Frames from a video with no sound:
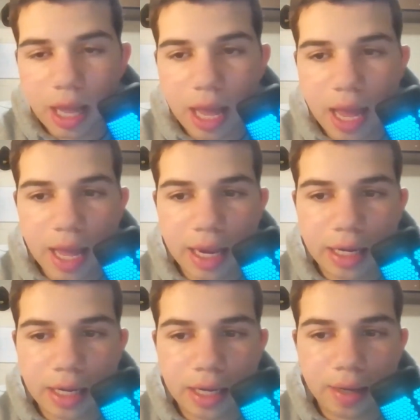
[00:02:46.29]

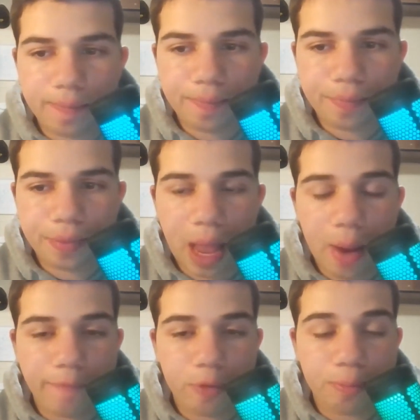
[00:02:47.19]
And
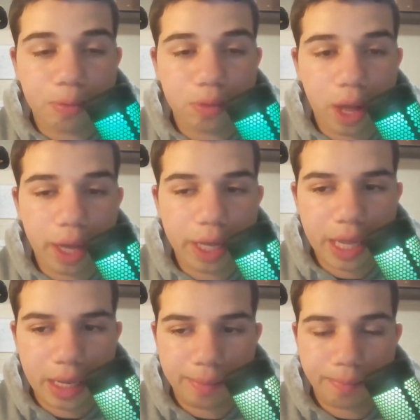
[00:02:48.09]
now if you plug
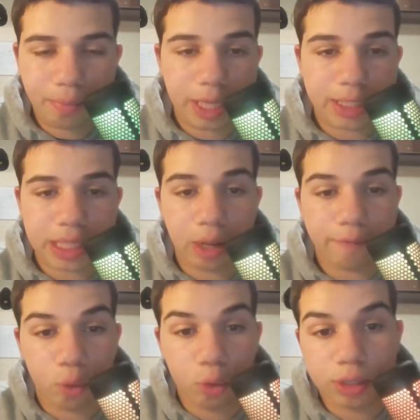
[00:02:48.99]
in Blake Snell, of
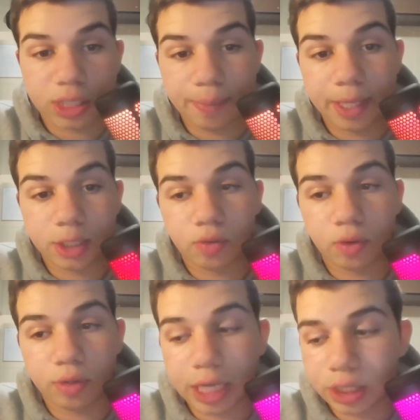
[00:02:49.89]
course, that makes your
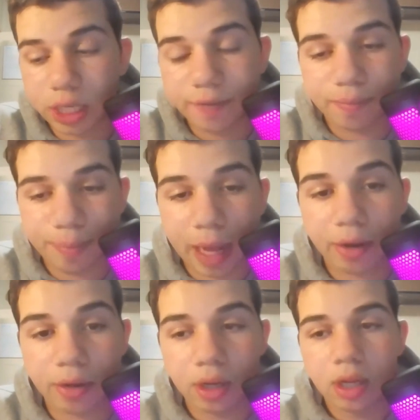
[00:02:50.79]
rotation even
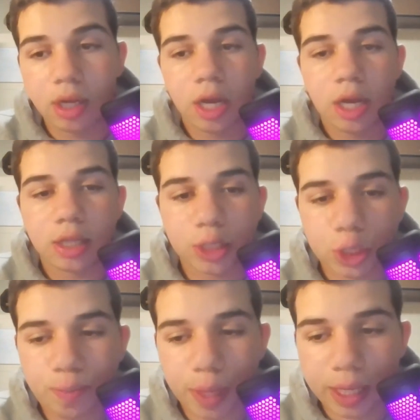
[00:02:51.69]
better,
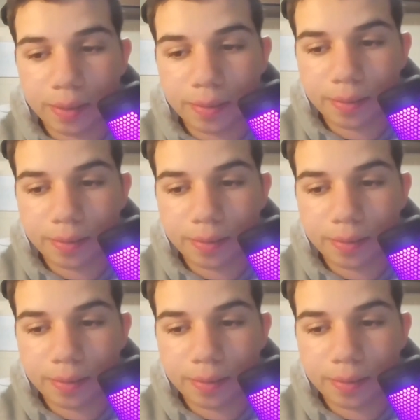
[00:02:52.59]
despite